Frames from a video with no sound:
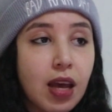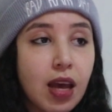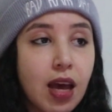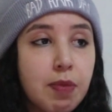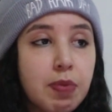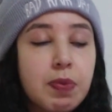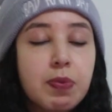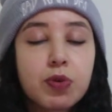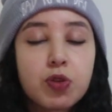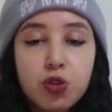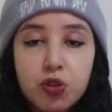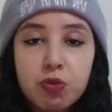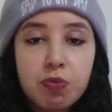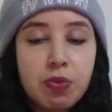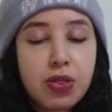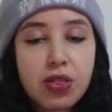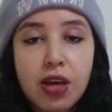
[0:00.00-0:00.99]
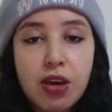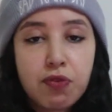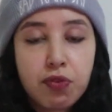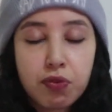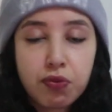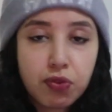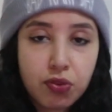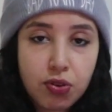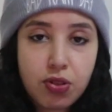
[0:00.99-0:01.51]
and people should be thankful
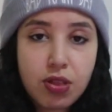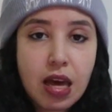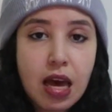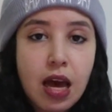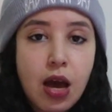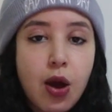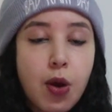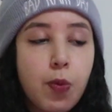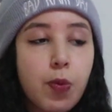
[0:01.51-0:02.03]
for that.